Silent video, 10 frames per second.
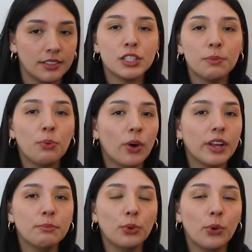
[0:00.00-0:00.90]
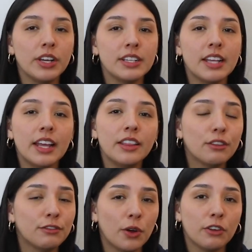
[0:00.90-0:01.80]
Support employees in
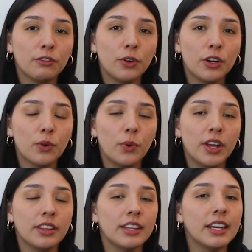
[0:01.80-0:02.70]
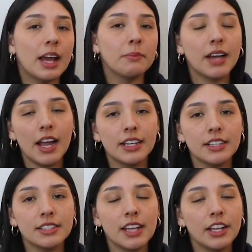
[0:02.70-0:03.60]
the flow of work with in-app
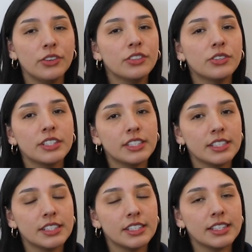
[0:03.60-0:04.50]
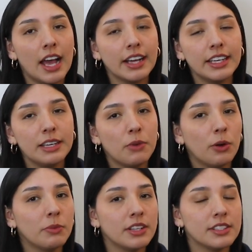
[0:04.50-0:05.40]
guidance and user assistance at key
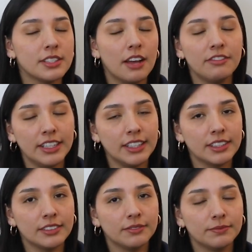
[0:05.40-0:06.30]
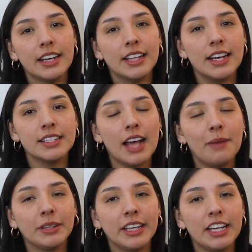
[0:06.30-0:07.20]
moments of need. Analyze
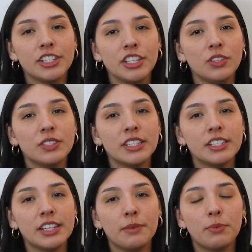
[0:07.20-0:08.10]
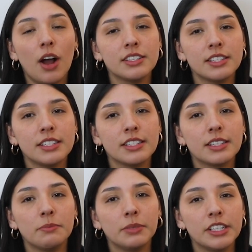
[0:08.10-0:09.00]
application usage and processes
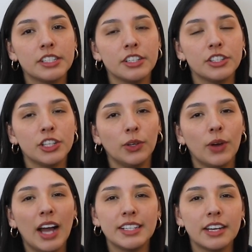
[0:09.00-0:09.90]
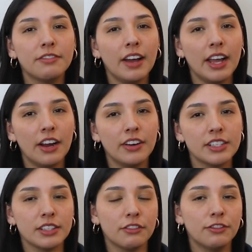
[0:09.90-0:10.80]
completion to identify
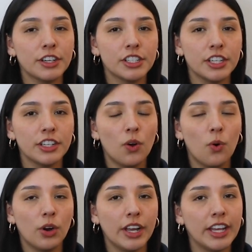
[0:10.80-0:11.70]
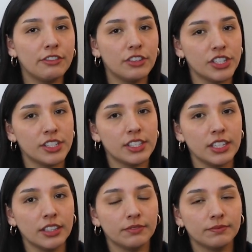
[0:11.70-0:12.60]
areas of friction or
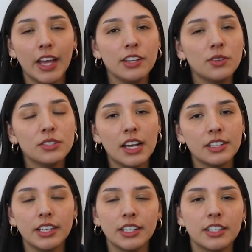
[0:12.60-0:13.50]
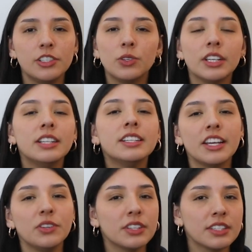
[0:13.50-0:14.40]
inefficiency, and use that data to
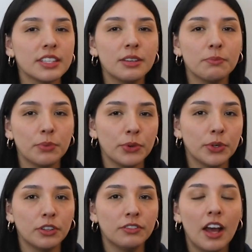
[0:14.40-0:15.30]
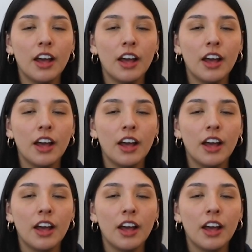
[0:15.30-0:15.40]
continuously improve